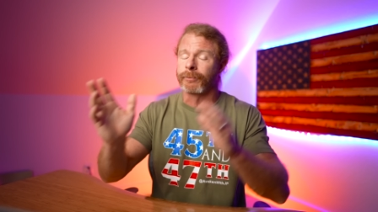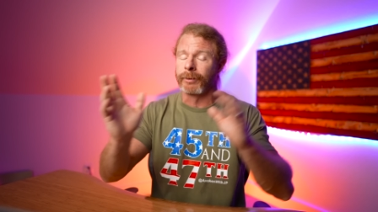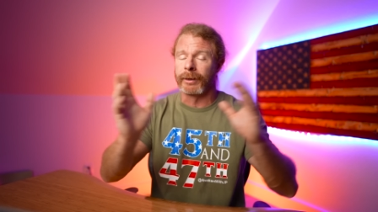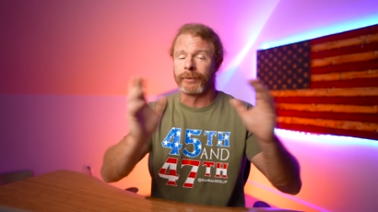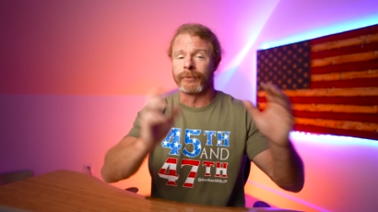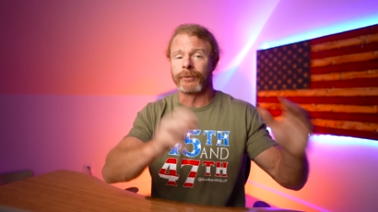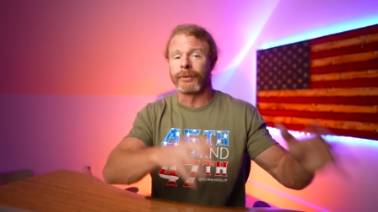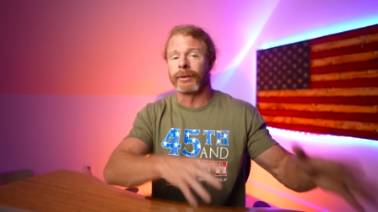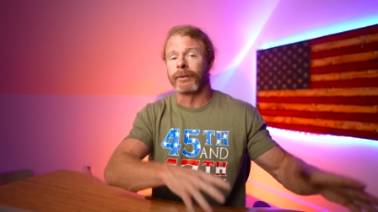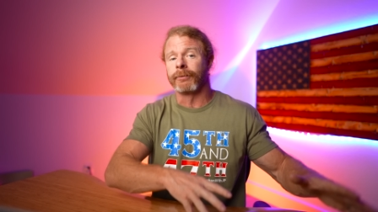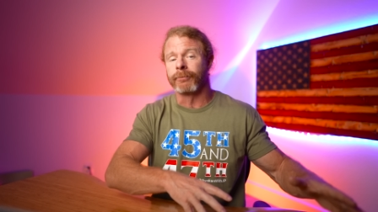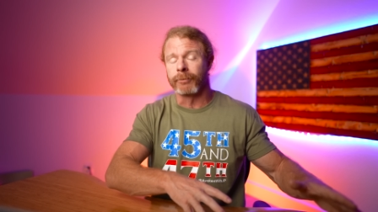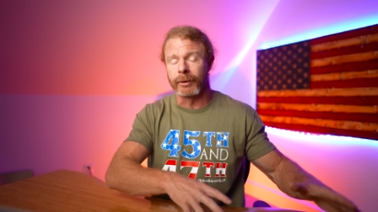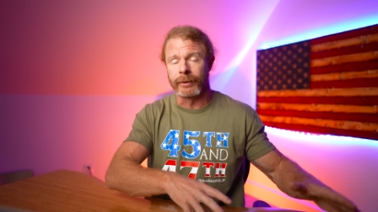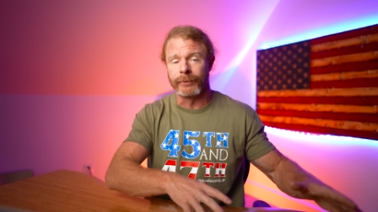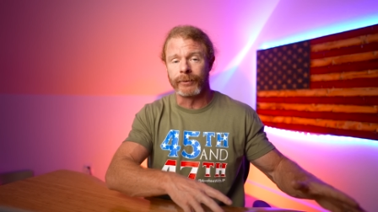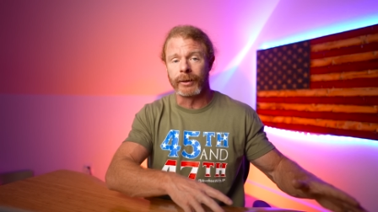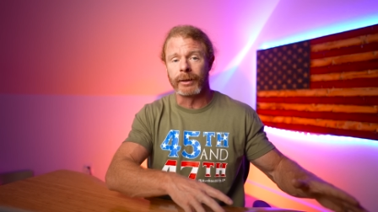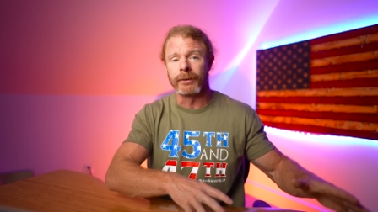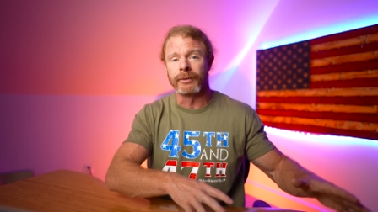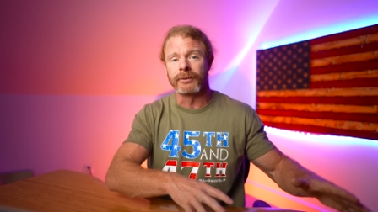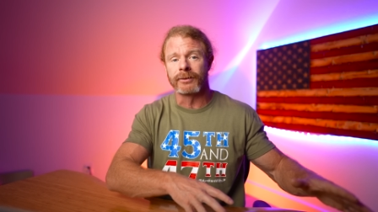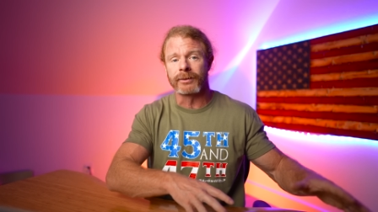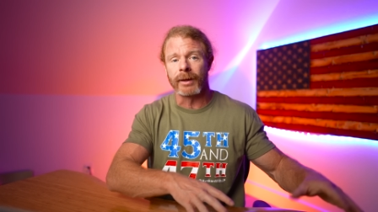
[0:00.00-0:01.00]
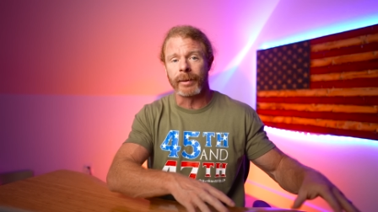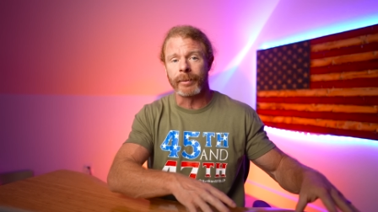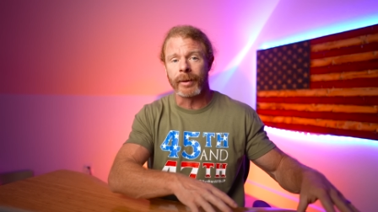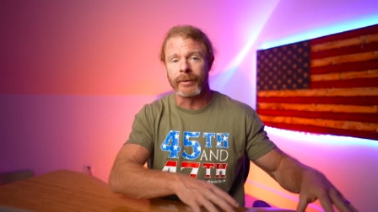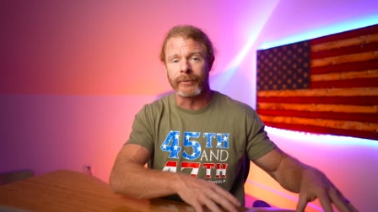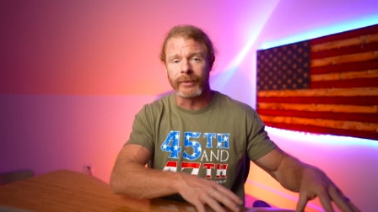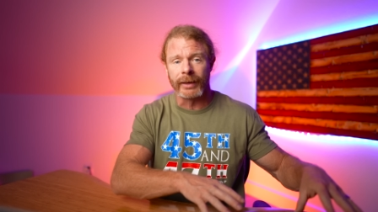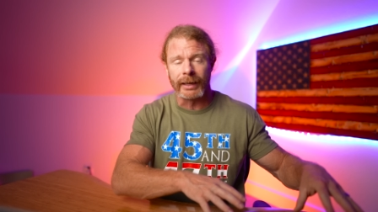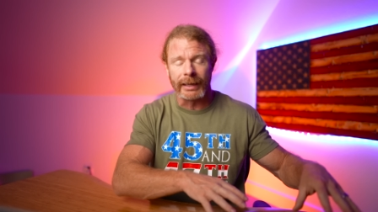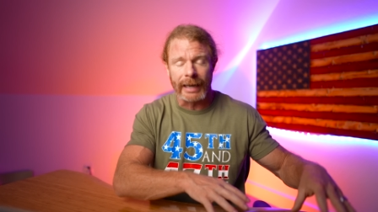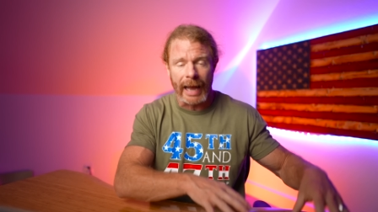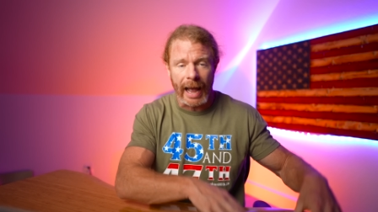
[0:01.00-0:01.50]
We've reviewed some
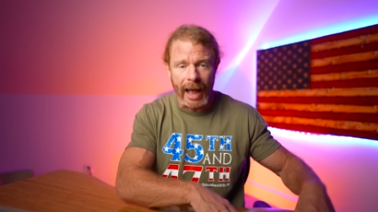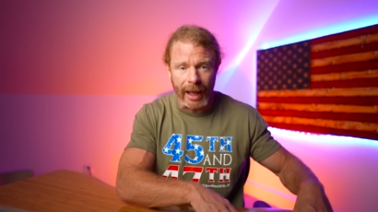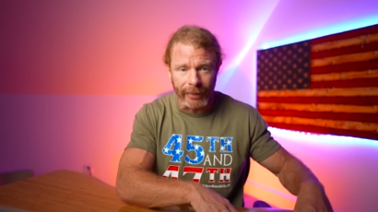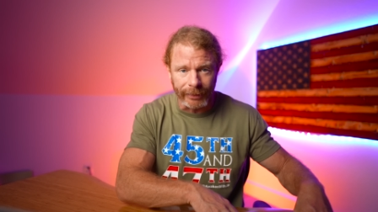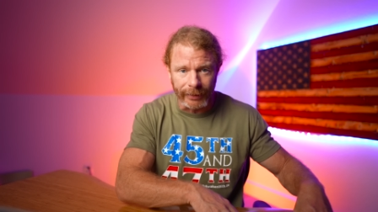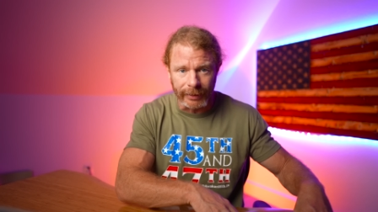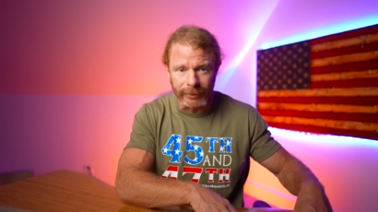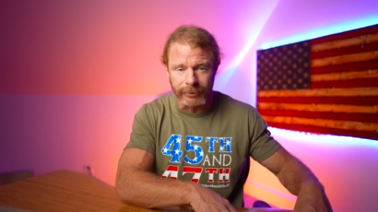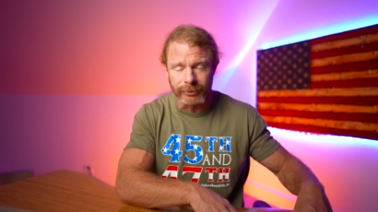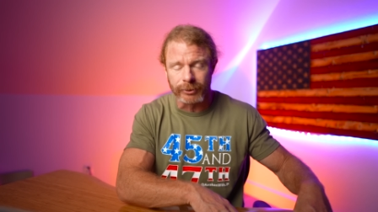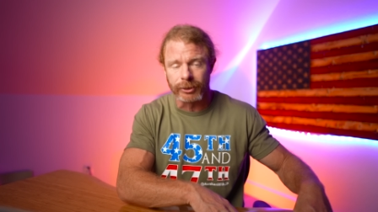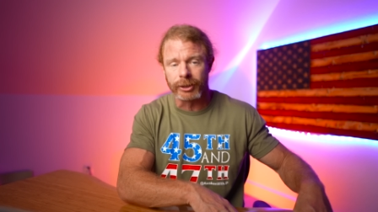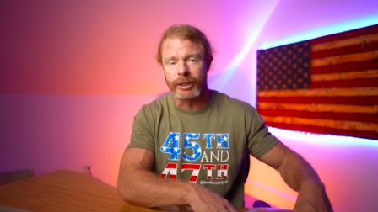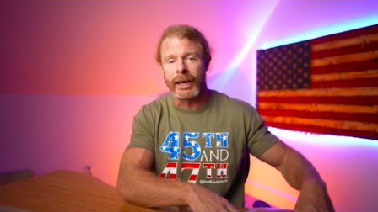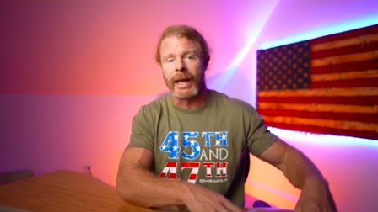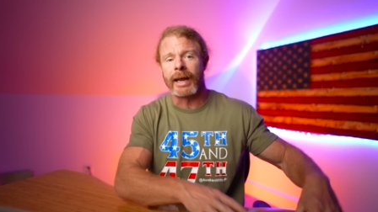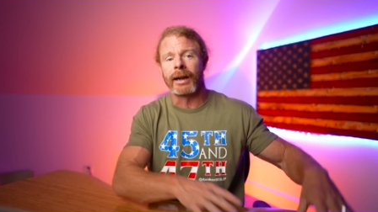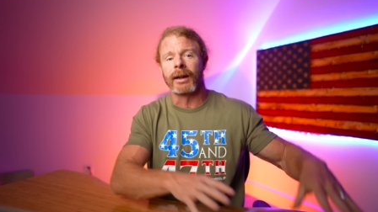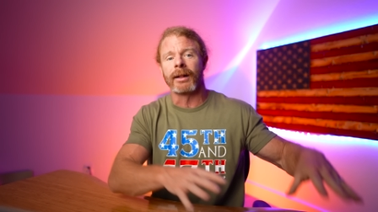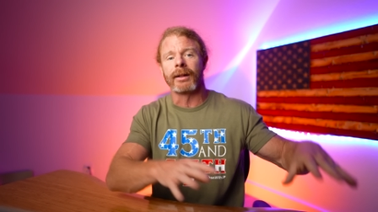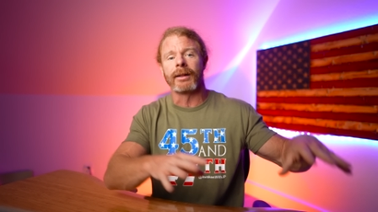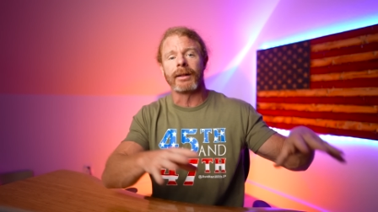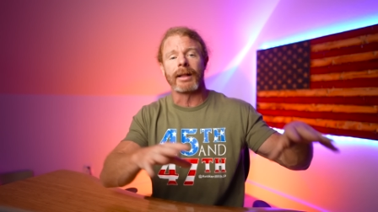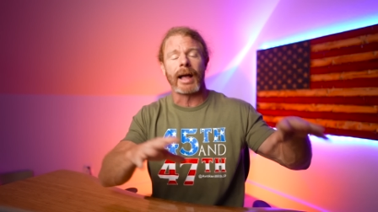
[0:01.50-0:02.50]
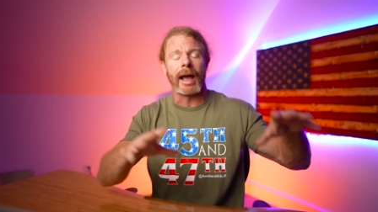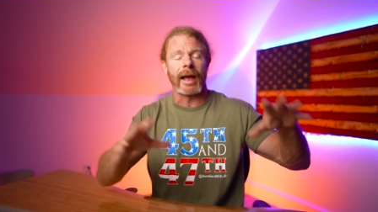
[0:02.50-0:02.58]
of it on this channel.